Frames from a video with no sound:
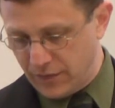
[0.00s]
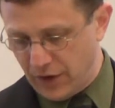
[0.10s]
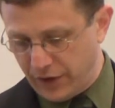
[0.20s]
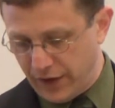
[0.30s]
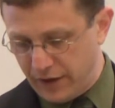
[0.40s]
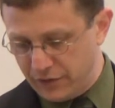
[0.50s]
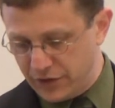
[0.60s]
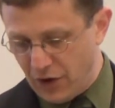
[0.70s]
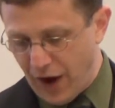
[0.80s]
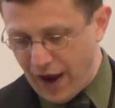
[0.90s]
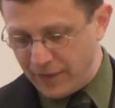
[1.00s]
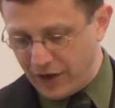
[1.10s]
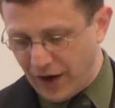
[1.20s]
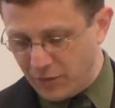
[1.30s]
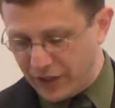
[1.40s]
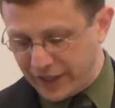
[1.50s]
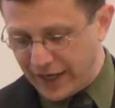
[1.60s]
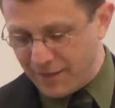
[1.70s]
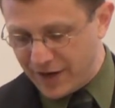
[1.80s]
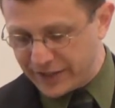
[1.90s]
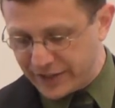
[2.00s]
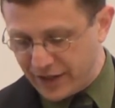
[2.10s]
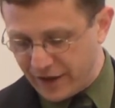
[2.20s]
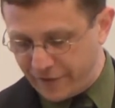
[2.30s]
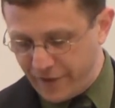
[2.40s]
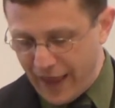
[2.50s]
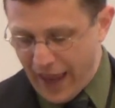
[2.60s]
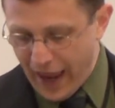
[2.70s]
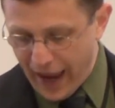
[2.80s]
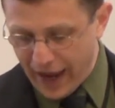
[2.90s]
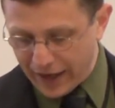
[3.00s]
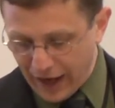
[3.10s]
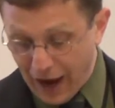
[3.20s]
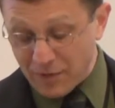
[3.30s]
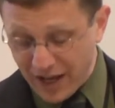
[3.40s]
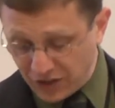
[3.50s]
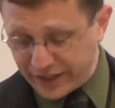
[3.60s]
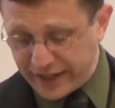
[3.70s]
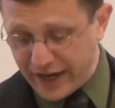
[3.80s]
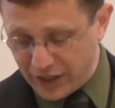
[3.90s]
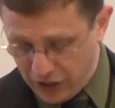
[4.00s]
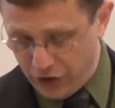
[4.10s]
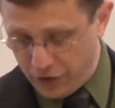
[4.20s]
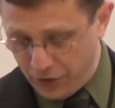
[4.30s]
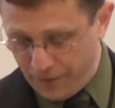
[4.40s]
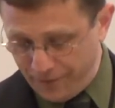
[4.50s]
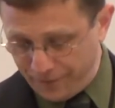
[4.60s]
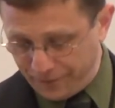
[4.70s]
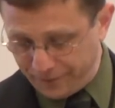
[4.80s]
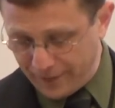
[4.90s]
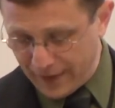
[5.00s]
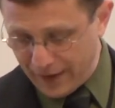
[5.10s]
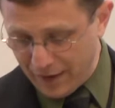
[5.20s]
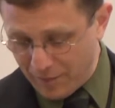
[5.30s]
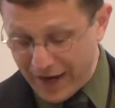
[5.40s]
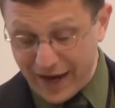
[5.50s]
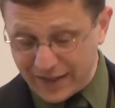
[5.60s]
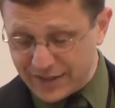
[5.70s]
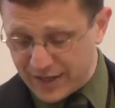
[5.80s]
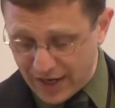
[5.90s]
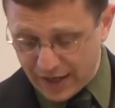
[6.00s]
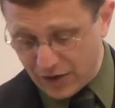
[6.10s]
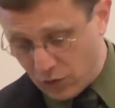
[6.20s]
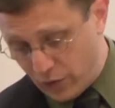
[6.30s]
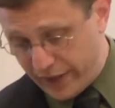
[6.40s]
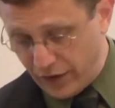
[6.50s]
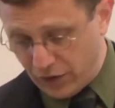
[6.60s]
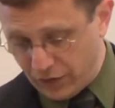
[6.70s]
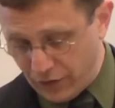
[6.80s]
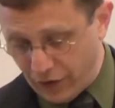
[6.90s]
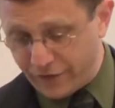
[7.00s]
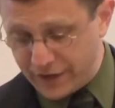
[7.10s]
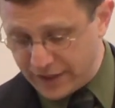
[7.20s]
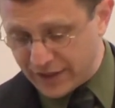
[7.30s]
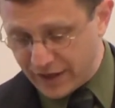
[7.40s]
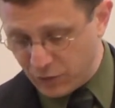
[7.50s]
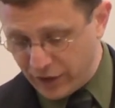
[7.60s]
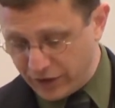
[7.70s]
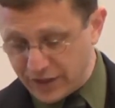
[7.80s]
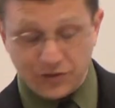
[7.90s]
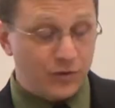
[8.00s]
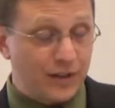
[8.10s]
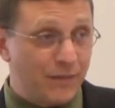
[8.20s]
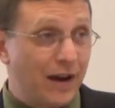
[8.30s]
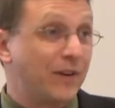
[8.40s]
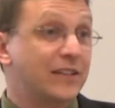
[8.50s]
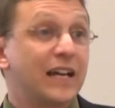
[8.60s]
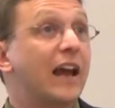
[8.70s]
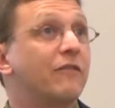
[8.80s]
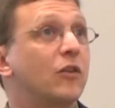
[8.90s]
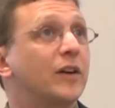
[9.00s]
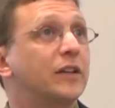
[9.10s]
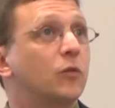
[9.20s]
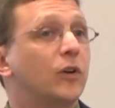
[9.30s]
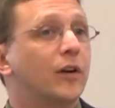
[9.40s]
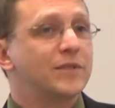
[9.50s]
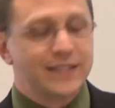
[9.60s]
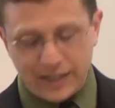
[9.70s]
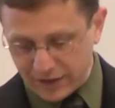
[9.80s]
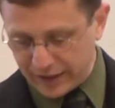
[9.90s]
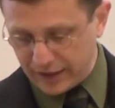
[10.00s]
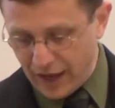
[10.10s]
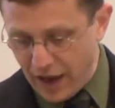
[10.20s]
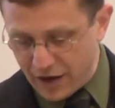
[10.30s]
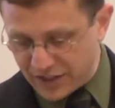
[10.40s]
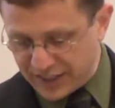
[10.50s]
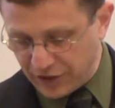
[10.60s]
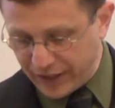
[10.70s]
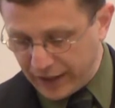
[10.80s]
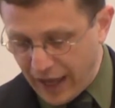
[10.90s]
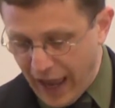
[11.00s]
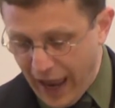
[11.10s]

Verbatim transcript: Okay, so I'm here, I'm looking at my stuff, and I'm not looking at you. My hand is not on a wheel, or if it is on the wheel, it doesn't really matter because I have no idea where I'm stealing, steering.